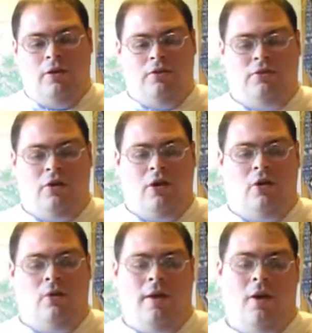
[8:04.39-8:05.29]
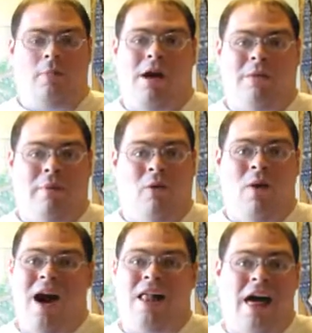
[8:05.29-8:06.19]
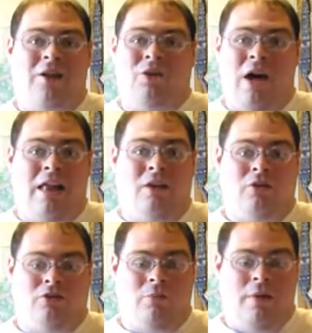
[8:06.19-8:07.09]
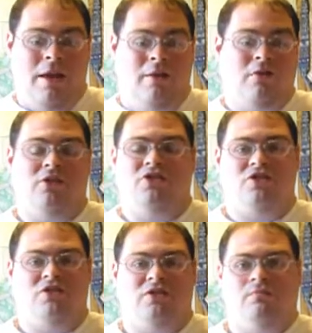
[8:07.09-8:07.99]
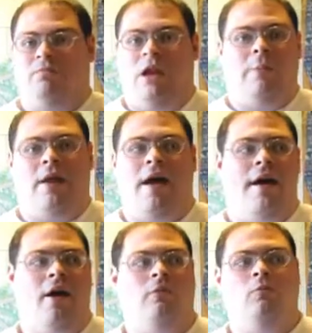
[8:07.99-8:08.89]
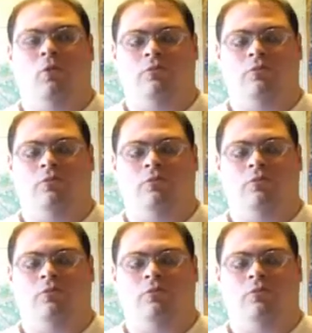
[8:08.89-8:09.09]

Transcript: So it'll probably be a while. I don't know how long it's going to be. So just keep an eye out.